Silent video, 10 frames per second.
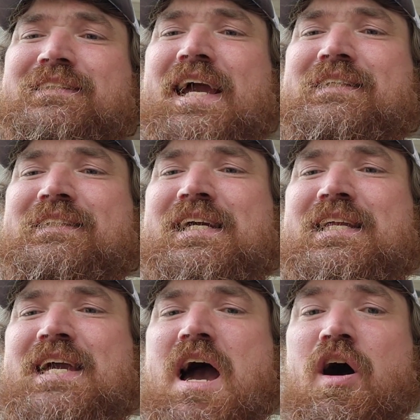A
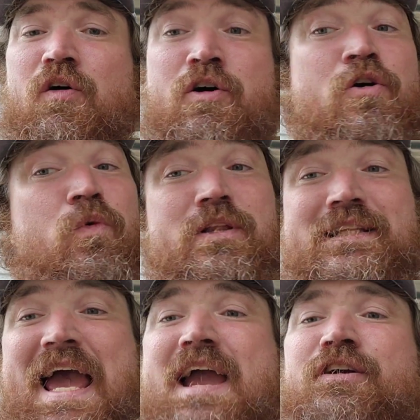CDL with
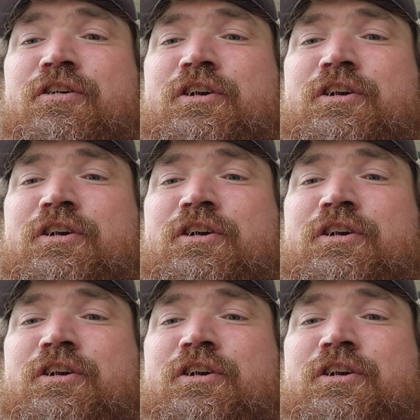tanker